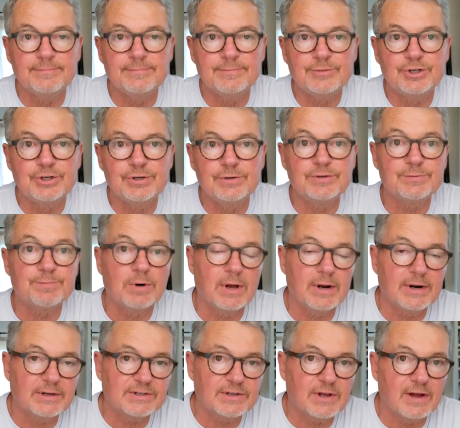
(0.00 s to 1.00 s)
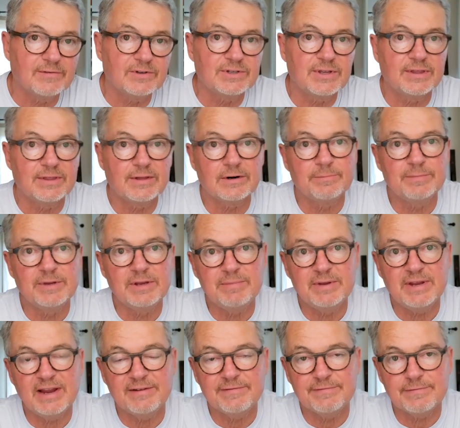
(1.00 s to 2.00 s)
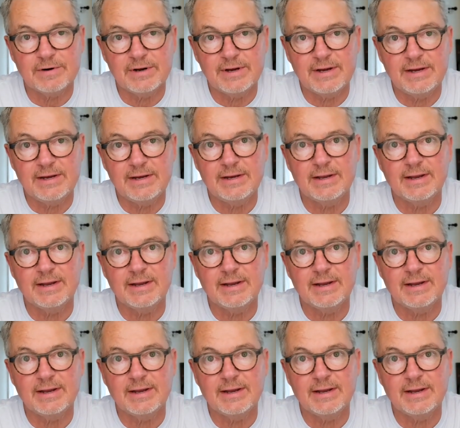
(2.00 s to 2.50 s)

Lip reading: Choose products, obviously, that are BPA free.